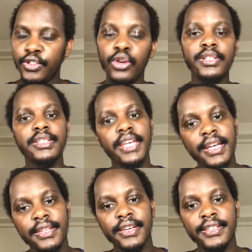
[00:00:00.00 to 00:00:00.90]
Not
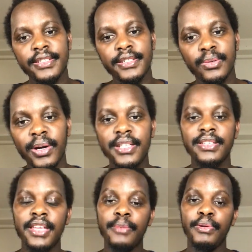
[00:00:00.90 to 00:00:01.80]
saying that what
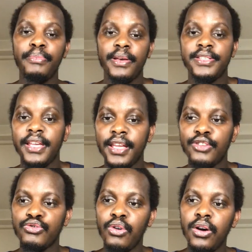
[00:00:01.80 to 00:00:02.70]
these other people are saying
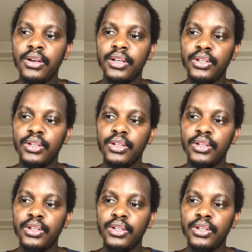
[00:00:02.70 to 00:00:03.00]
is wrong.